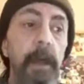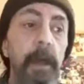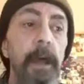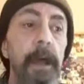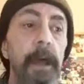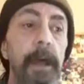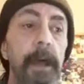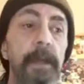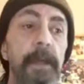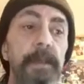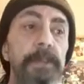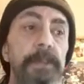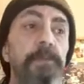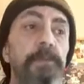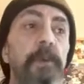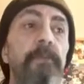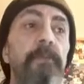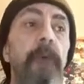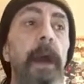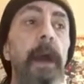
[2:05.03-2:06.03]
And this
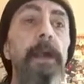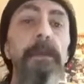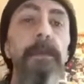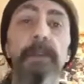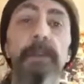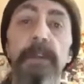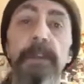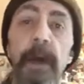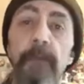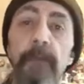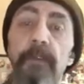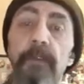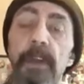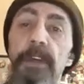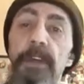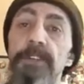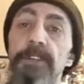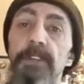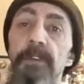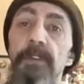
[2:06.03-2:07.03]
we find in the
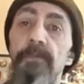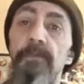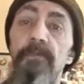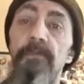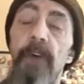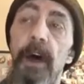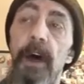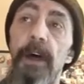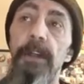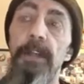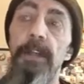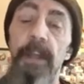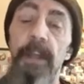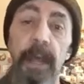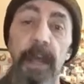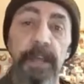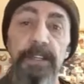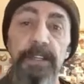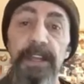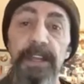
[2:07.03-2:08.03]
definition of
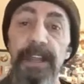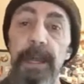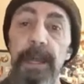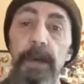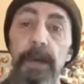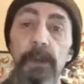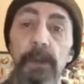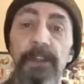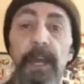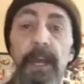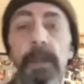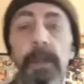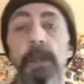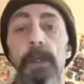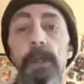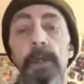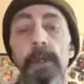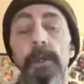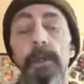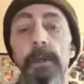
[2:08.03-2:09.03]
today's legal
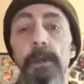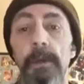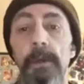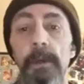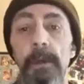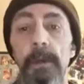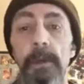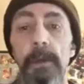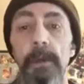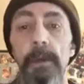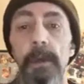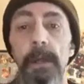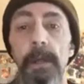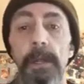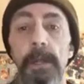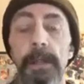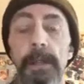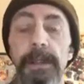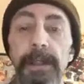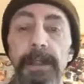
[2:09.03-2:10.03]
tender.
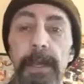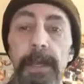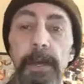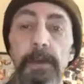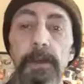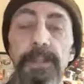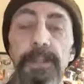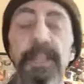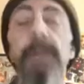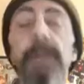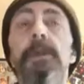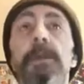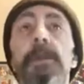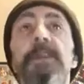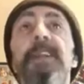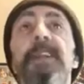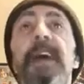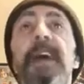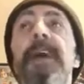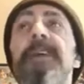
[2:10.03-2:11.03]
Legal tender
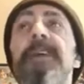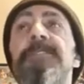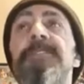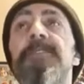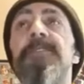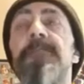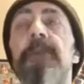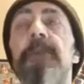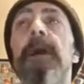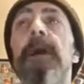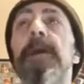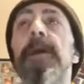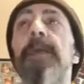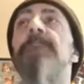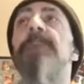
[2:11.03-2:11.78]
today is defined as